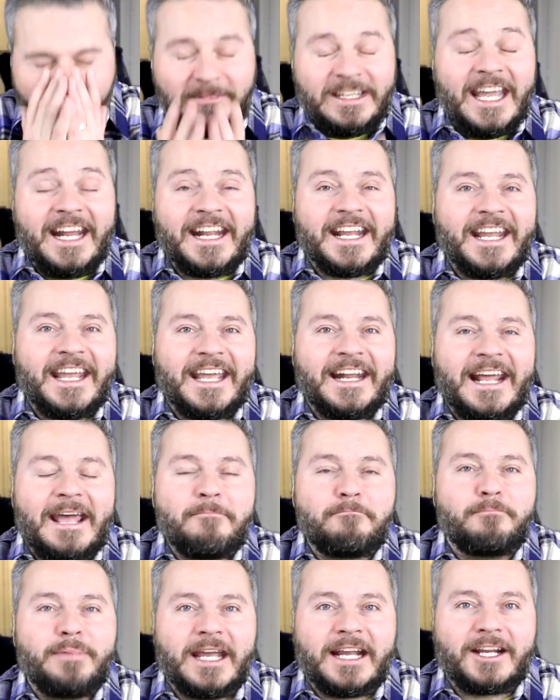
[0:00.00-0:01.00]
getting in
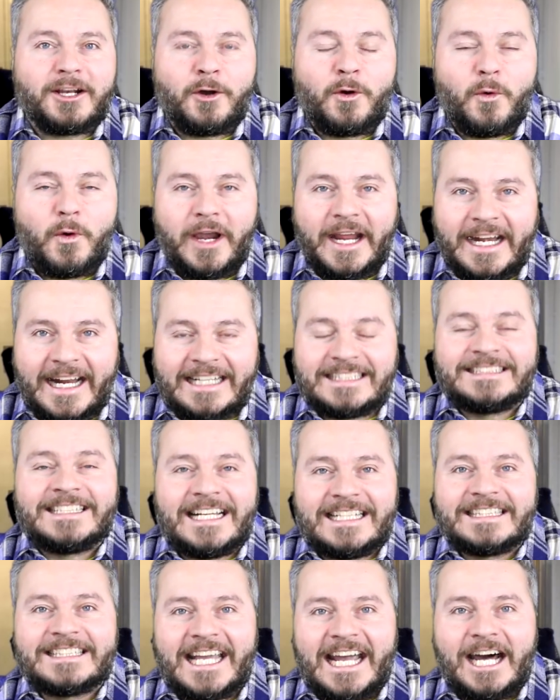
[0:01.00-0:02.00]
at Bitcoin at
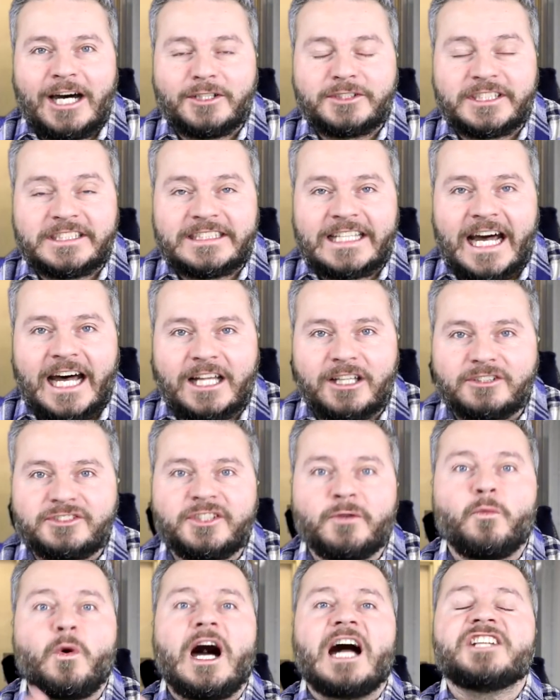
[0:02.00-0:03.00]
ten thousand
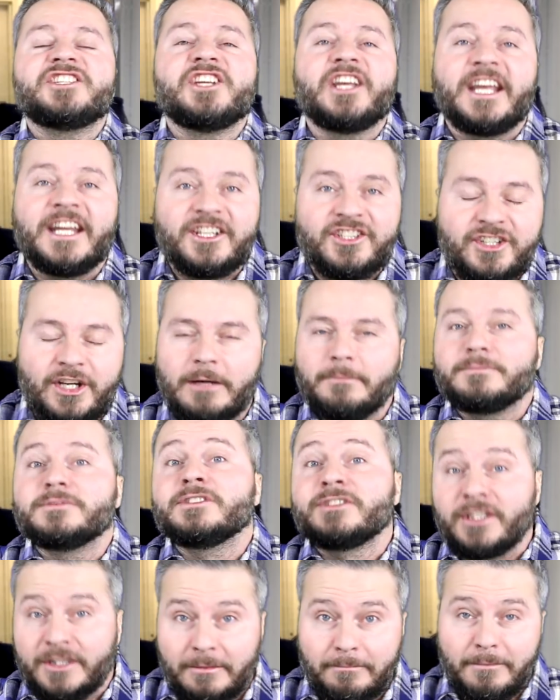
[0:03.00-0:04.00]
dollars and watching it
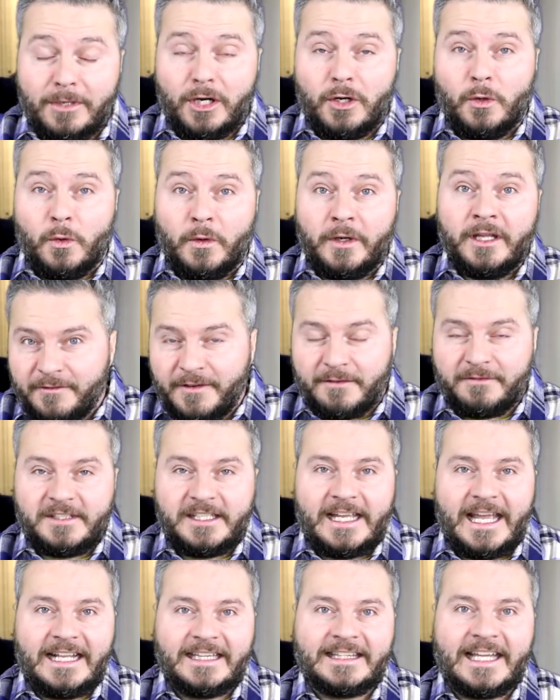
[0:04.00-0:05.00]
jump to the moon.
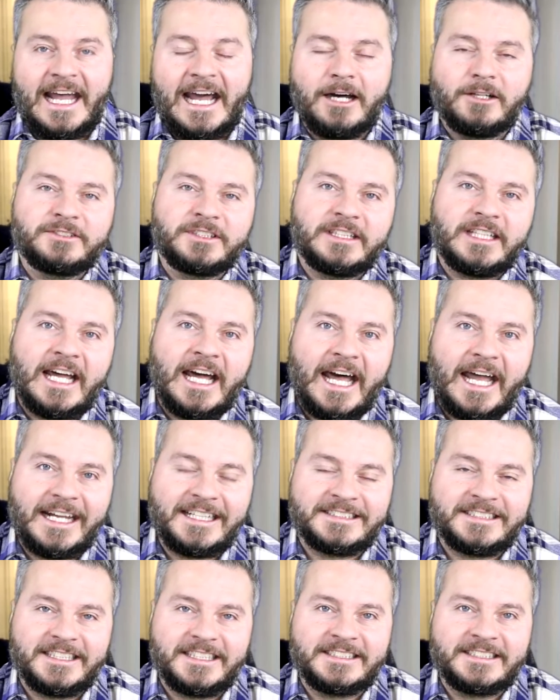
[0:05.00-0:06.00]
fifty-eight thousand dollars, the
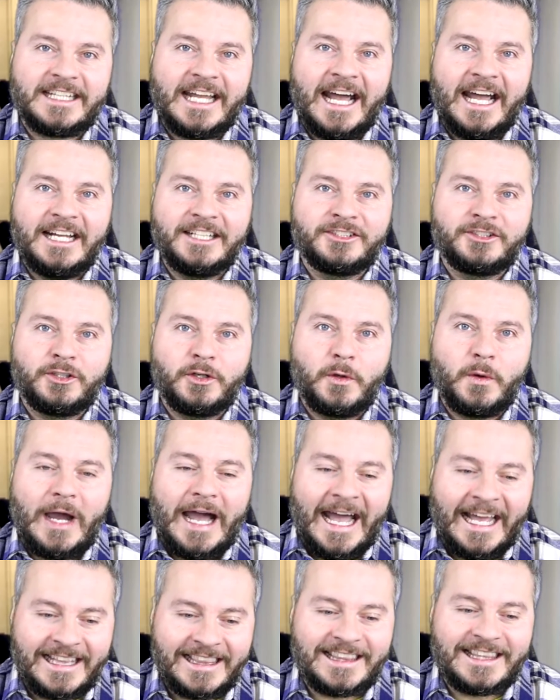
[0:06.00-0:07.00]
highest that it's gotten to.
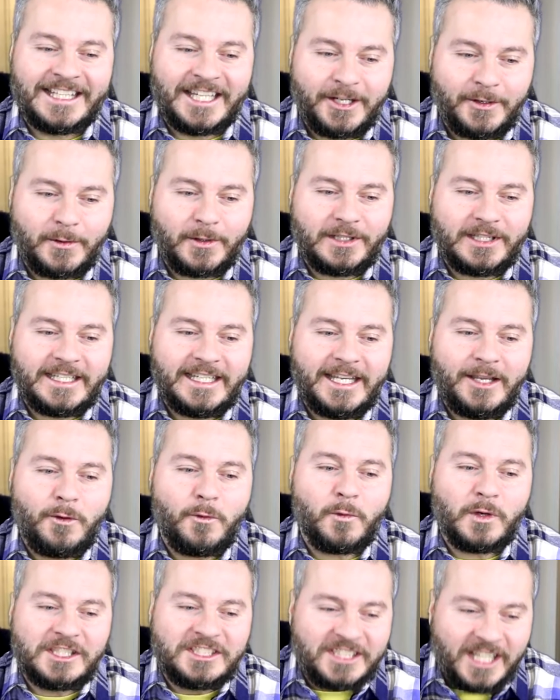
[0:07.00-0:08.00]
I literally
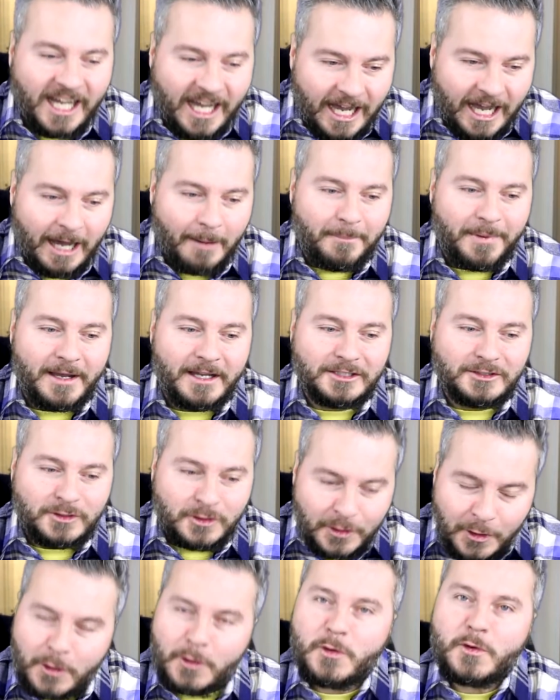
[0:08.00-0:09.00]
was up
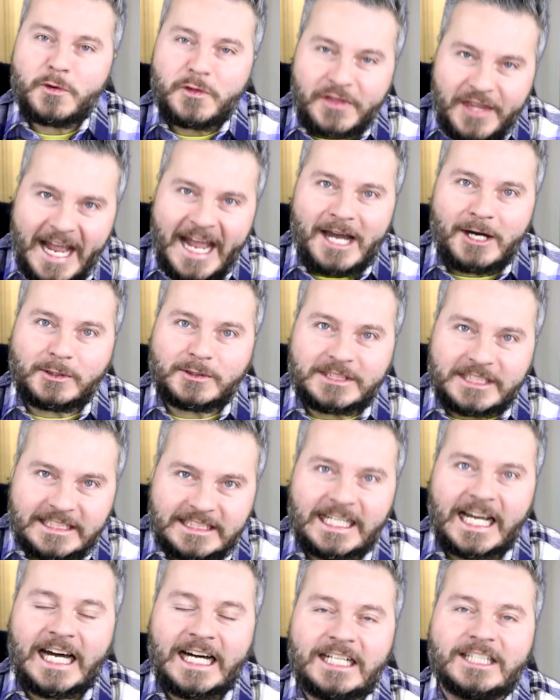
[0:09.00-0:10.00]
two
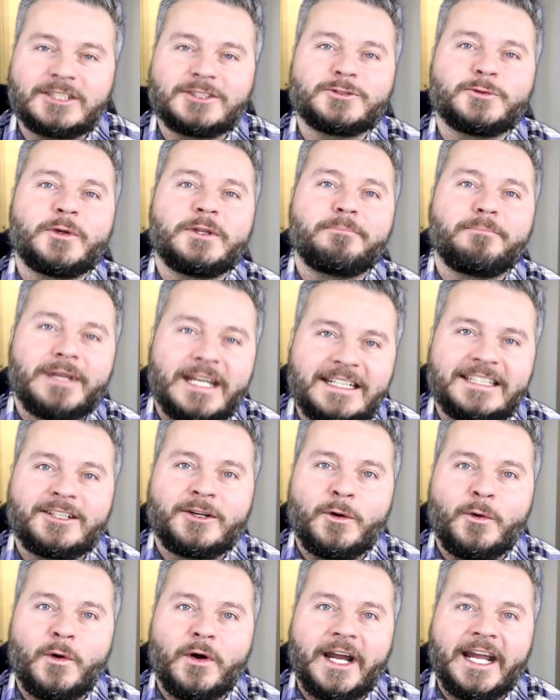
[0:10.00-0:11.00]
thousand dollars with
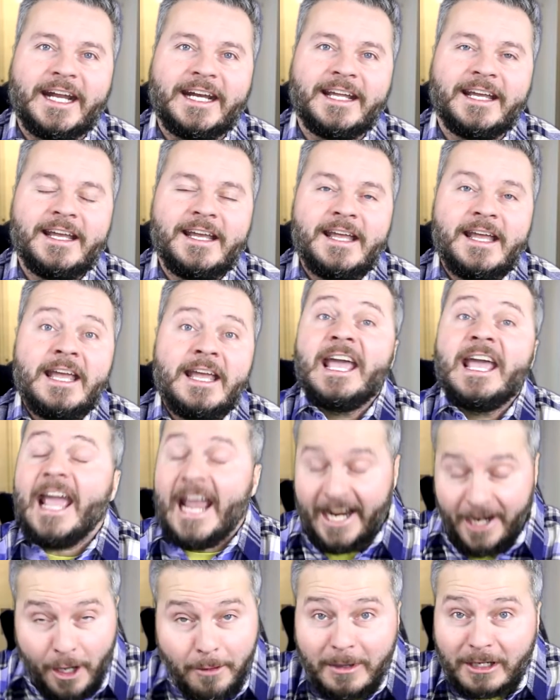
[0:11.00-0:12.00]
Bitcoin
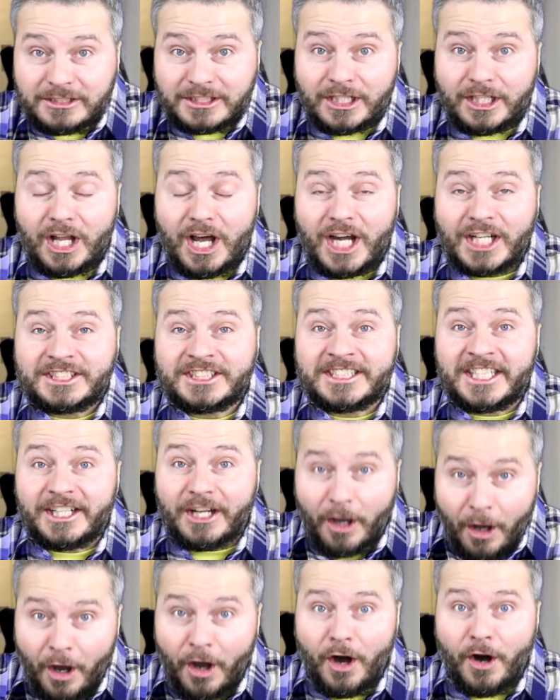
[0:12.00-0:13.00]
and almost lost
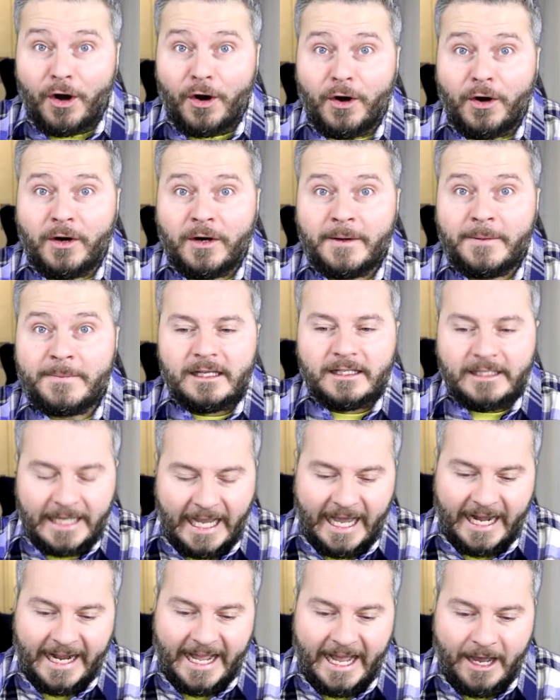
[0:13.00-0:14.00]
it all.
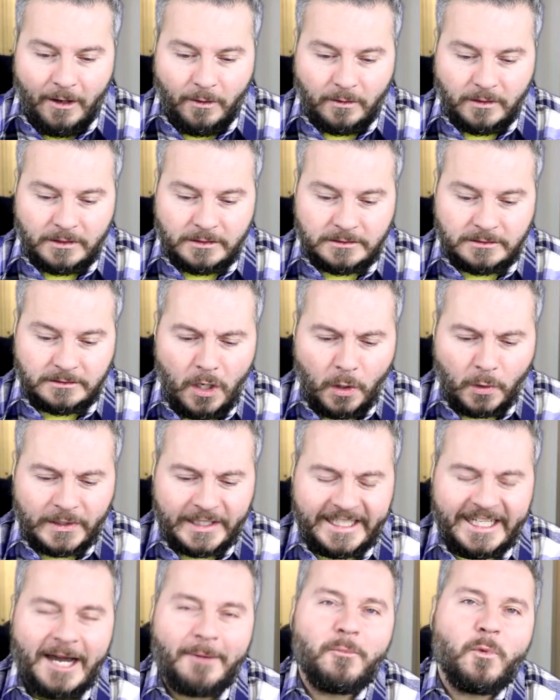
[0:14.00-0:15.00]
Got out.
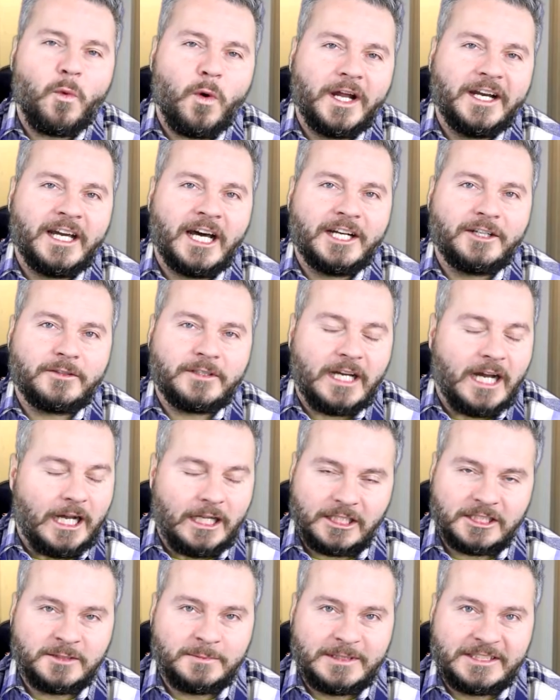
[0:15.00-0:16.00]
Only up one hundred
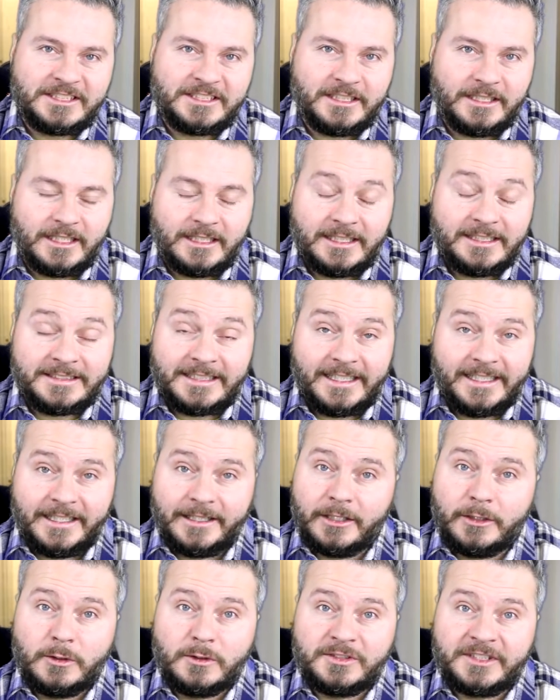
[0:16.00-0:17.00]
dollars, but still, at least I
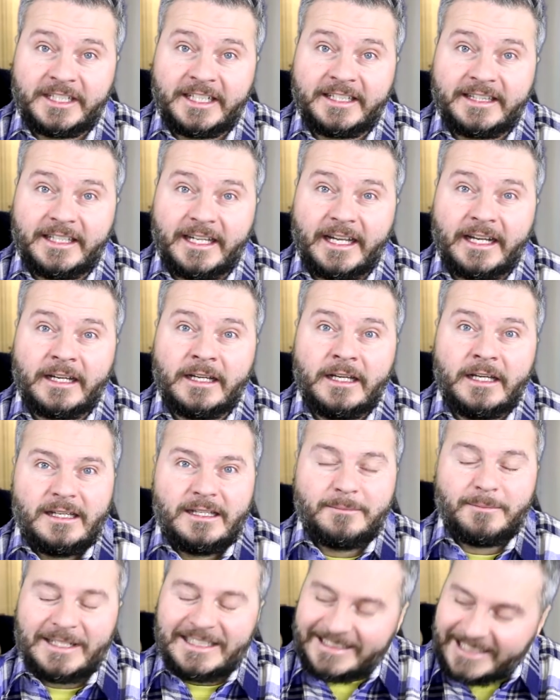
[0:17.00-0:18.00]
didn't lose anything.
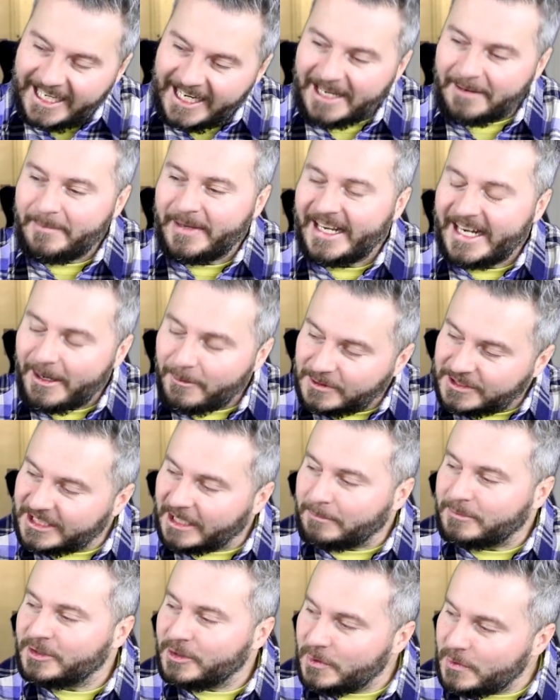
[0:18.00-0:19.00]
But damn, man, I was
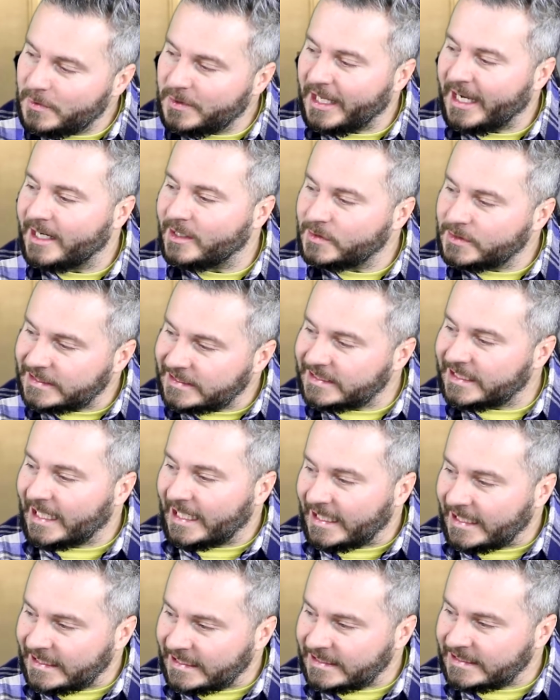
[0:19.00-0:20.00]
up two thousand
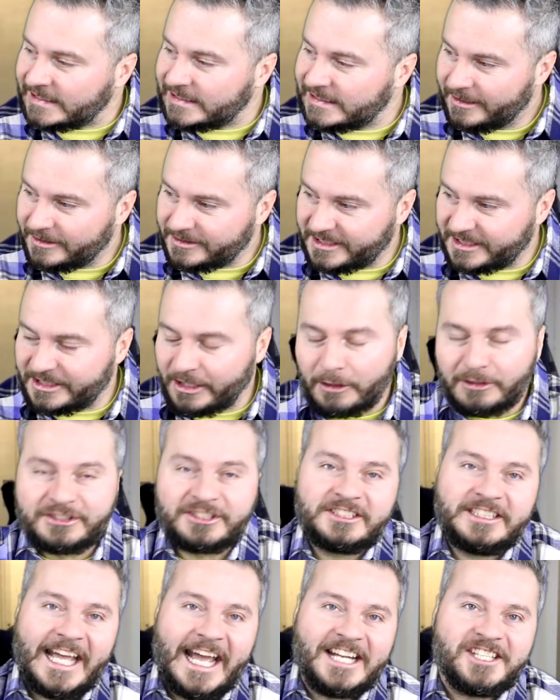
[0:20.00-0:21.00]
dollars. There's this whole
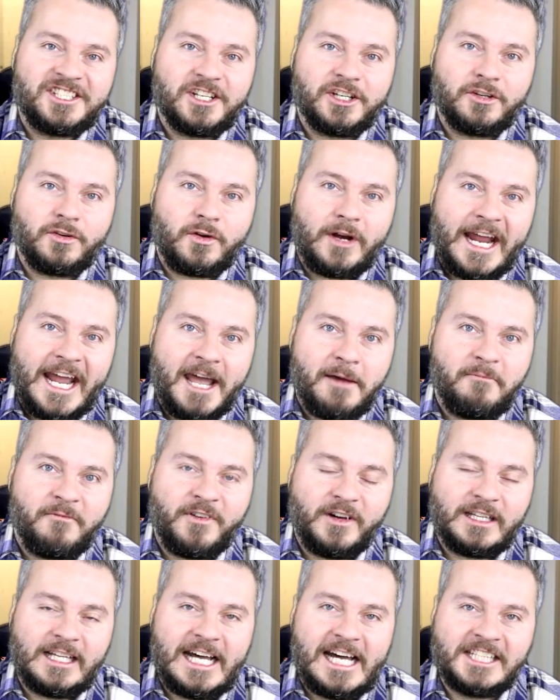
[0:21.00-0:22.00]
snatch and
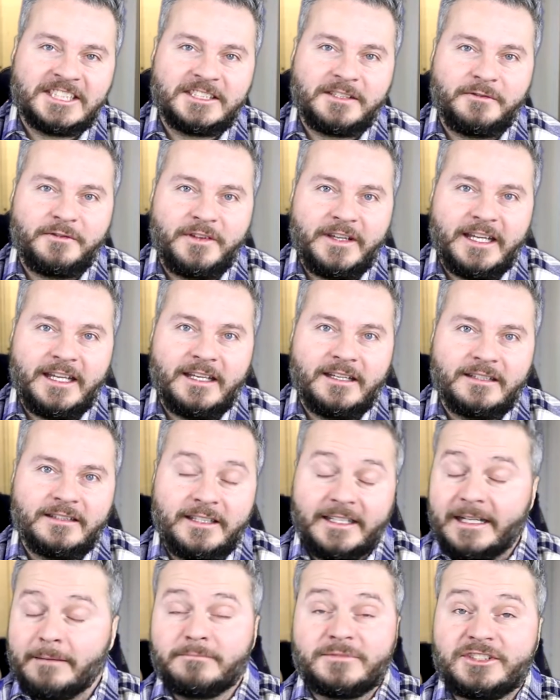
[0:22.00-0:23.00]
grab philosophy
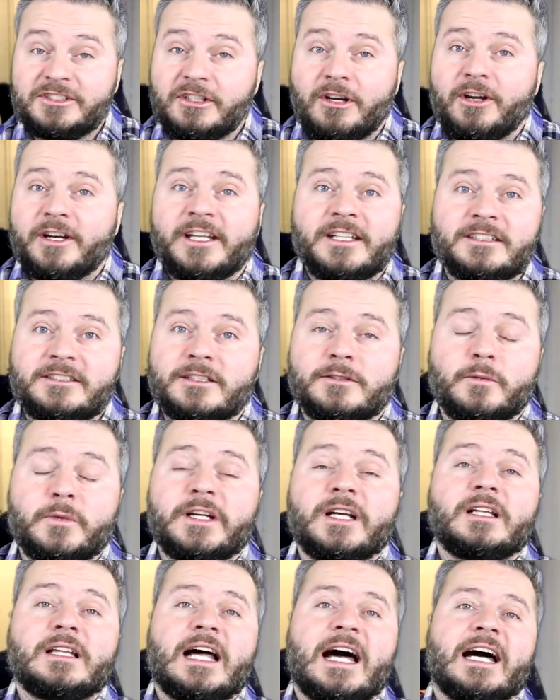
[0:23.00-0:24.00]
that I'm starting to
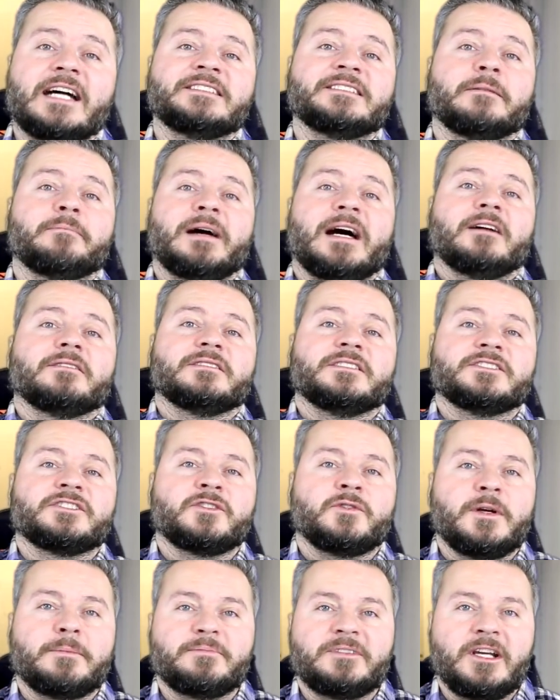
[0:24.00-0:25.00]
realize about this
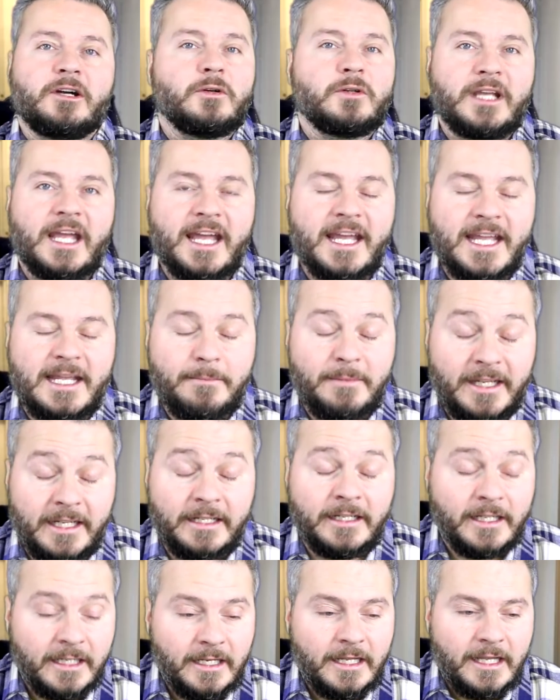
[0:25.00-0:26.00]
crypto game,
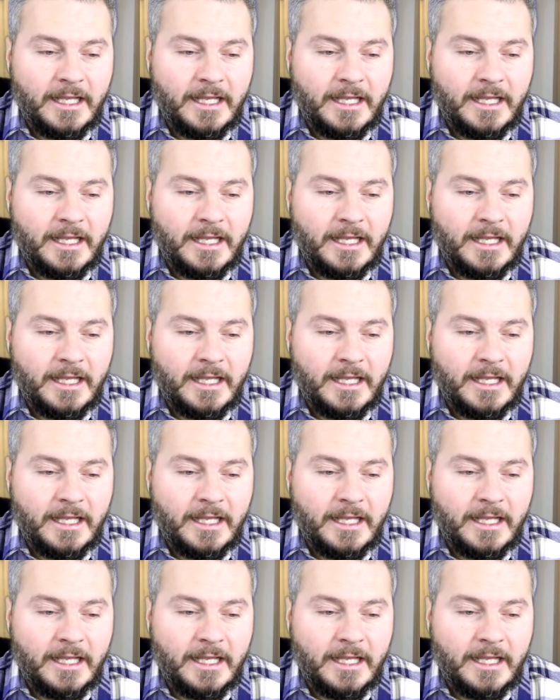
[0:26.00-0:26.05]
and